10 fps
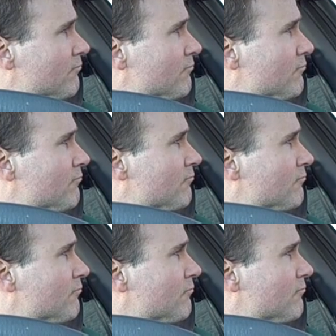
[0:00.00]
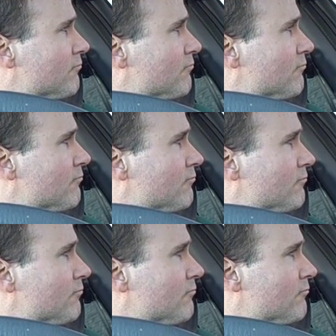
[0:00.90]

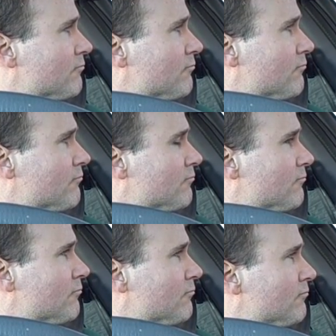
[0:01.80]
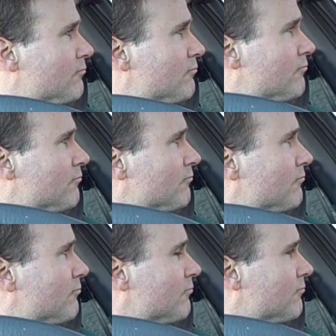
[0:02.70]

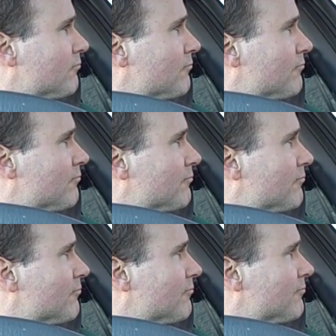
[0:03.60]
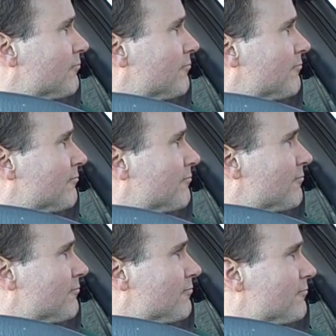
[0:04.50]

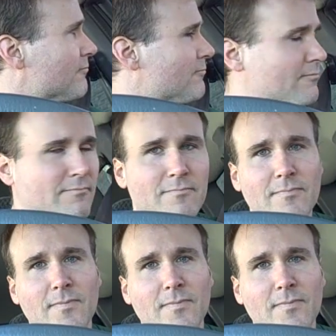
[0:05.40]
Nothing is said.